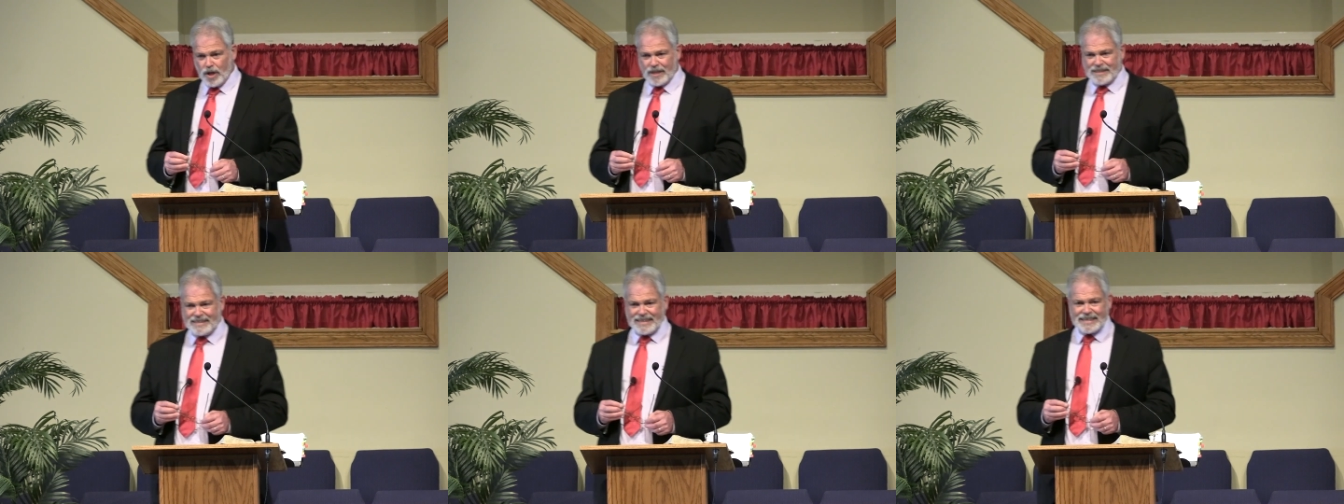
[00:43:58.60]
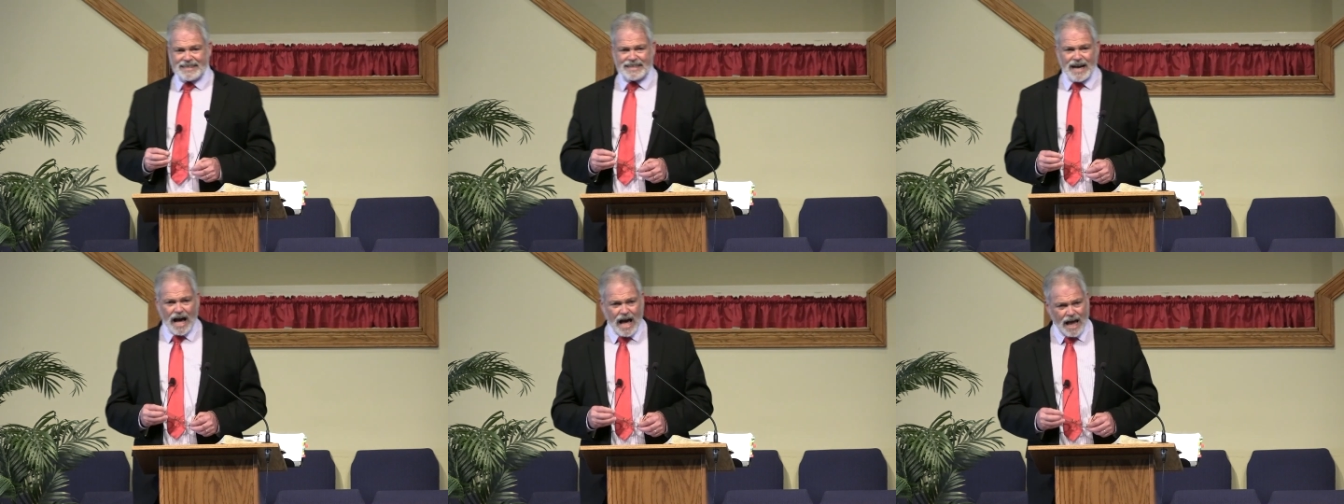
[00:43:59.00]
Did
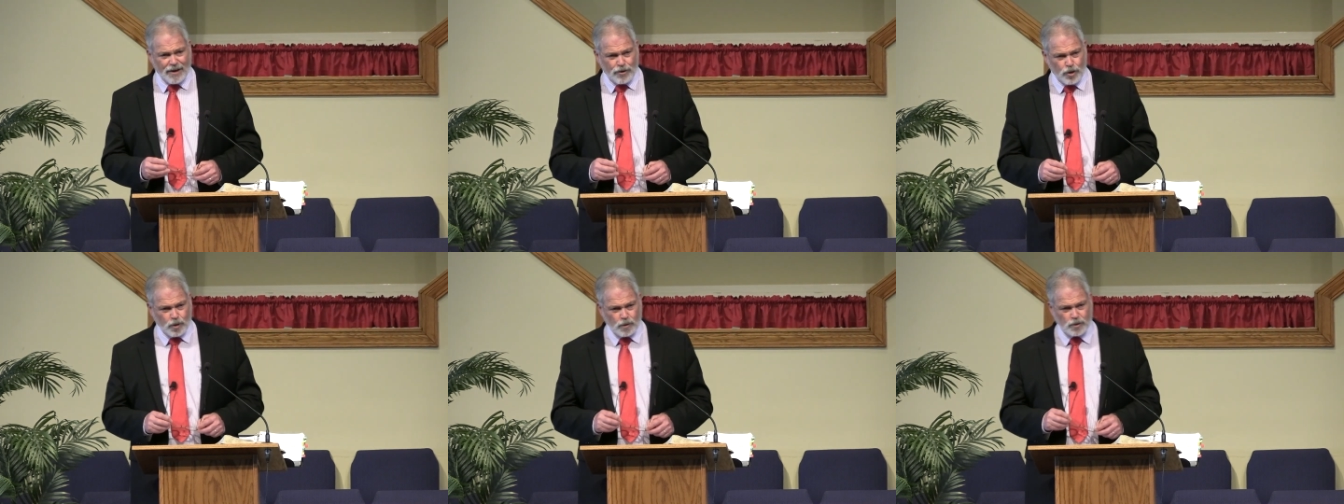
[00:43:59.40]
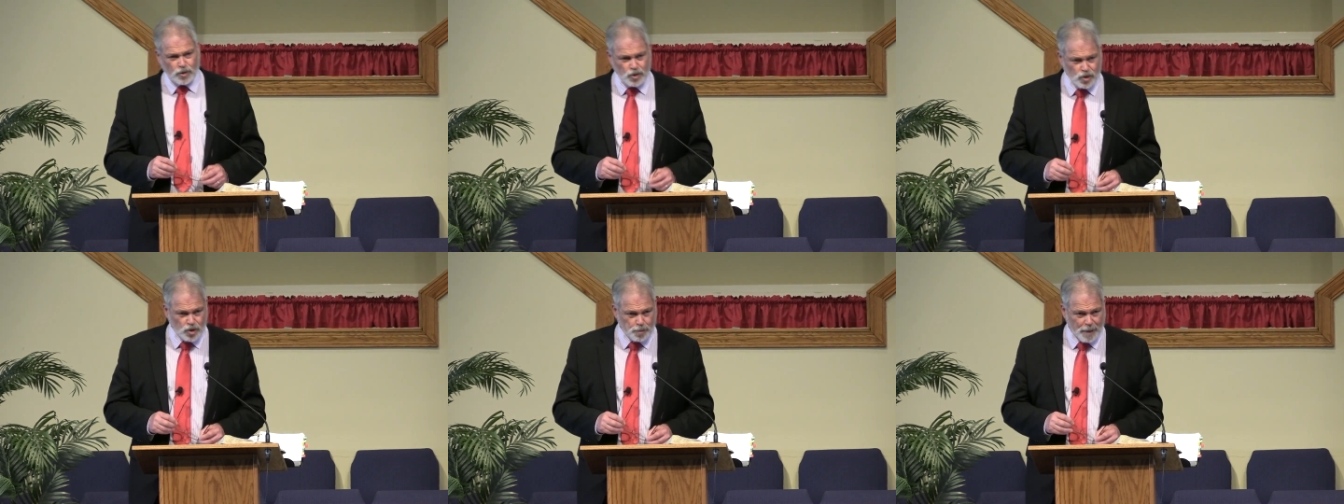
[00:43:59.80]
God use
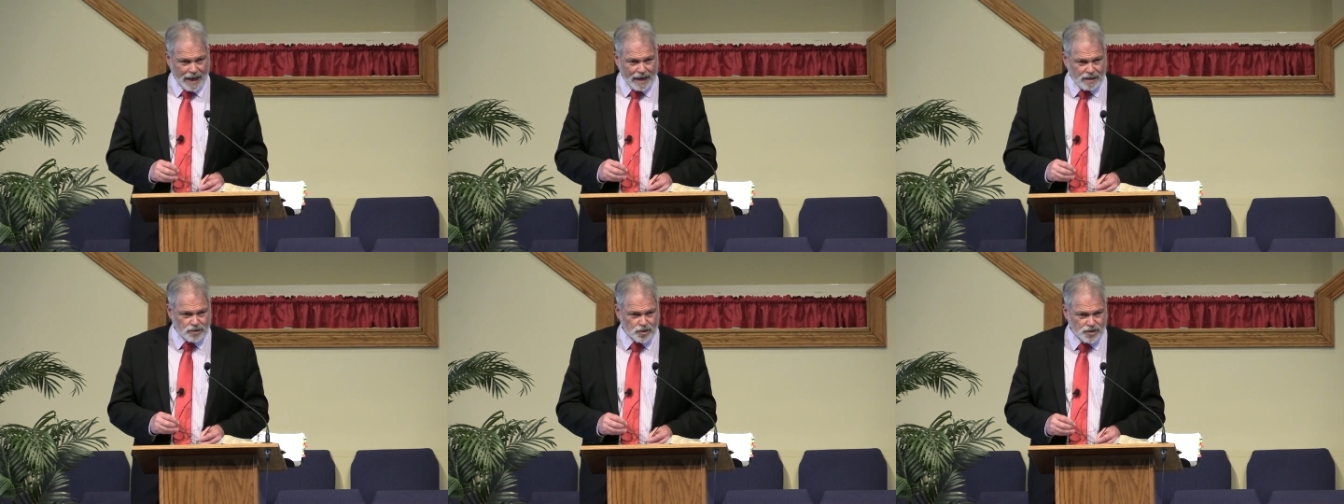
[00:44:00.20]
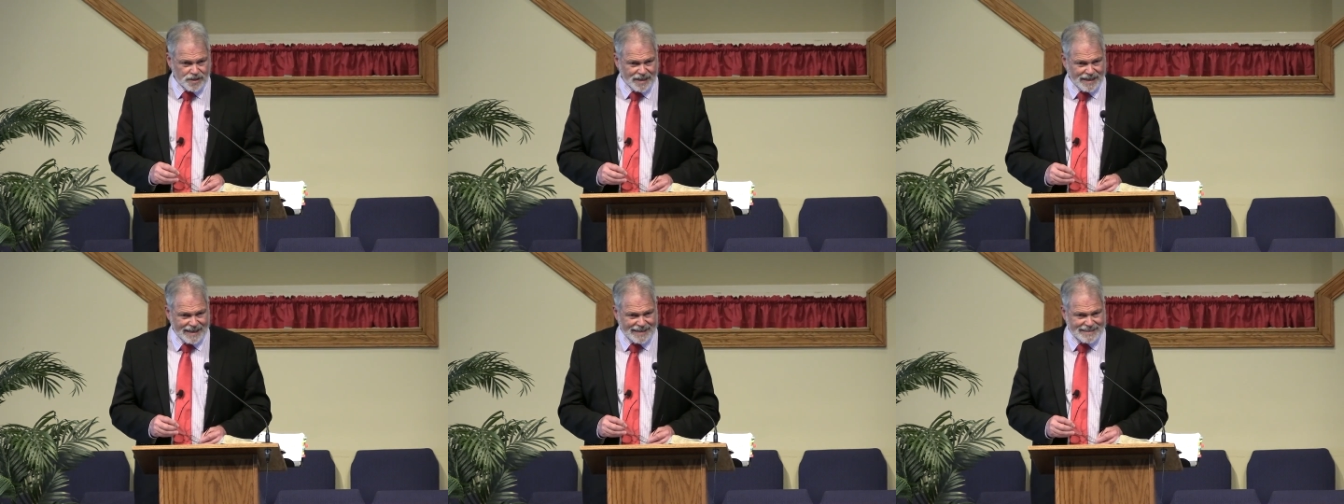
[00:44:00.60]
your spouse
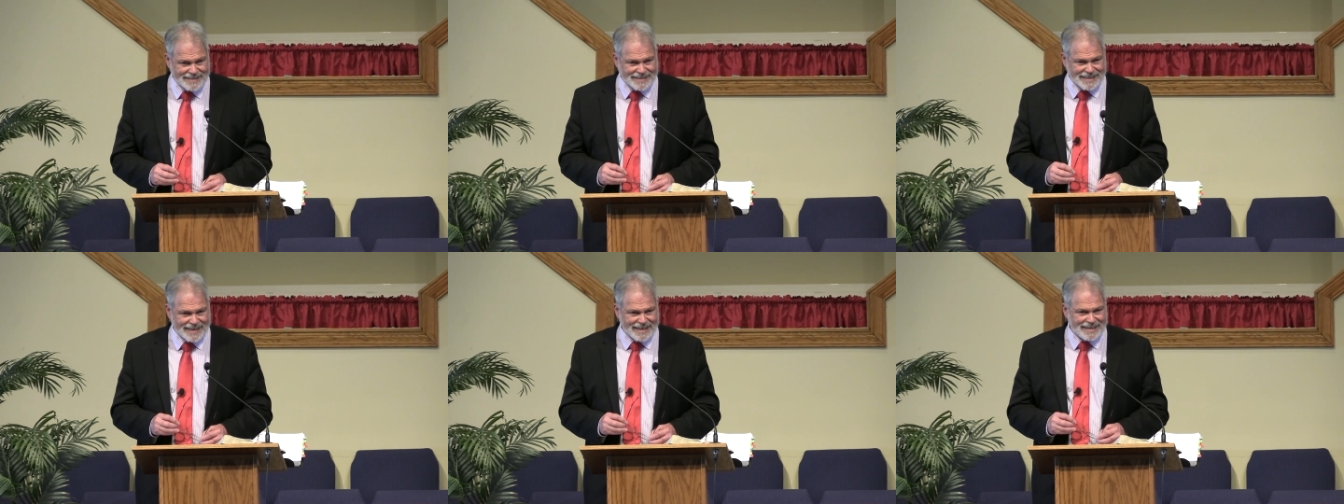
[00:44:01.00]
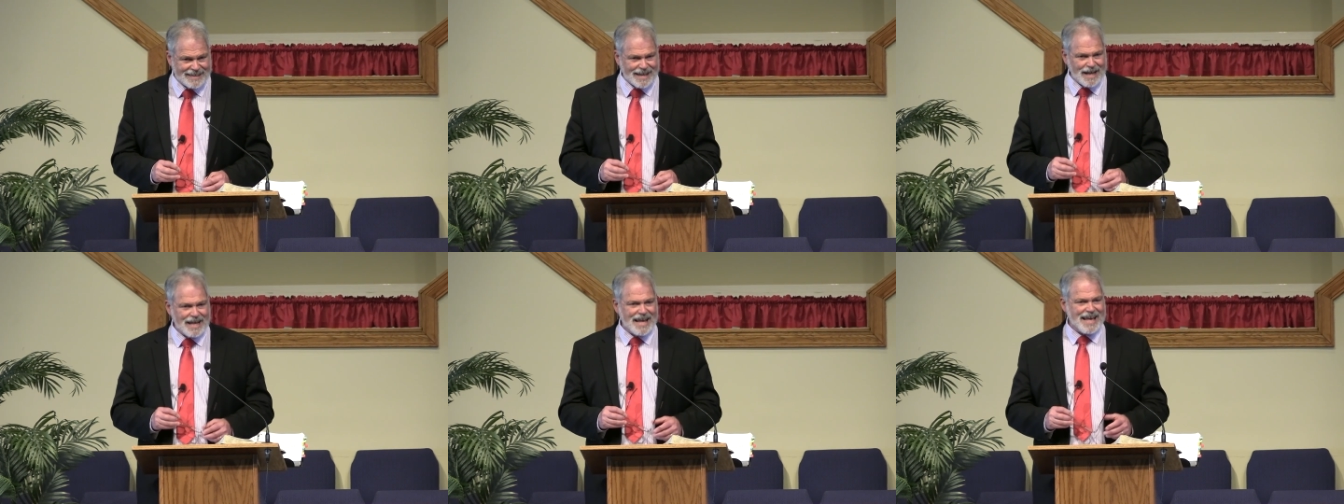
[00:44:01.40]
as a,
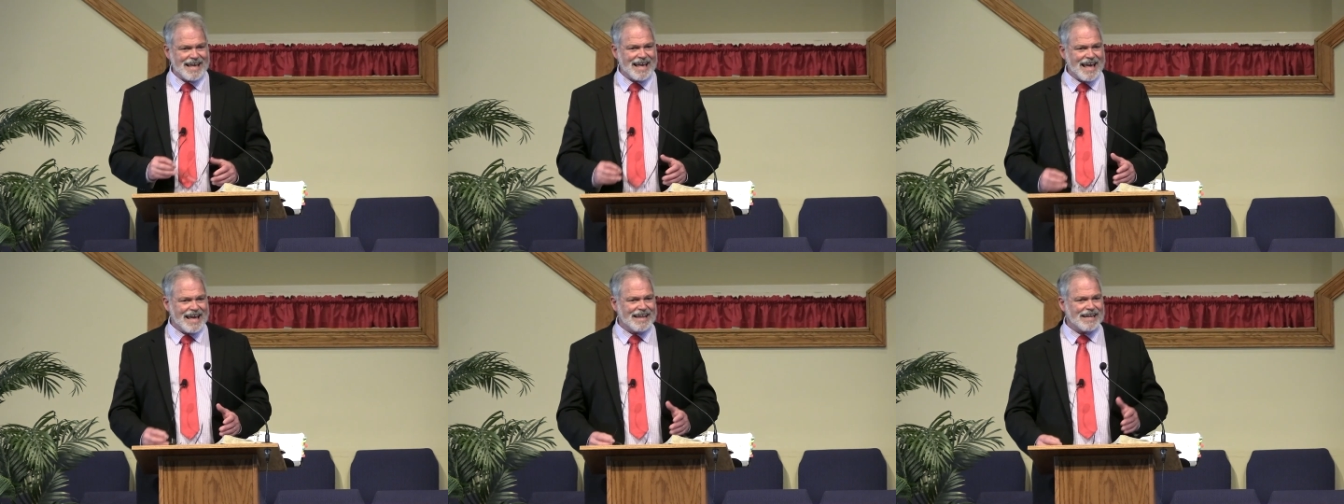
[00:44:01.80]
an